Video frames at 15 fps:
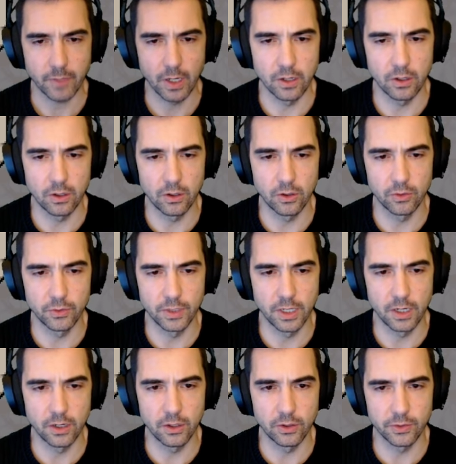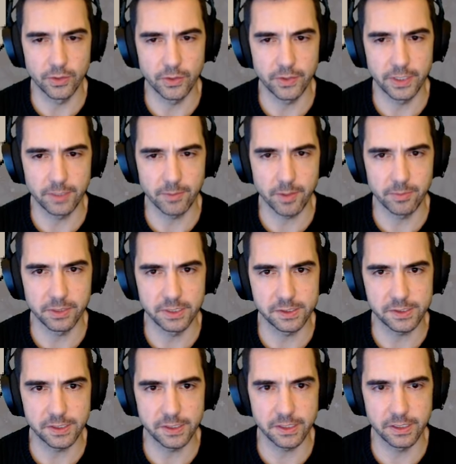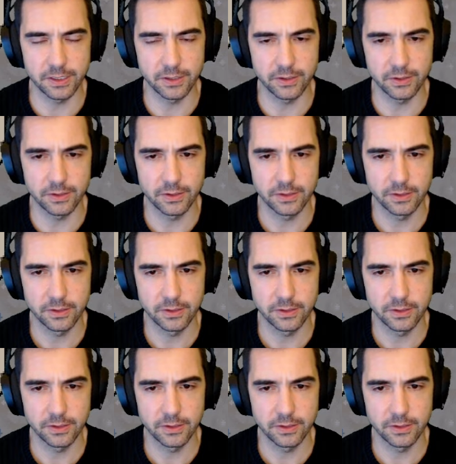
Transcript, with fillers: Oh no, they're hitting my ballista here.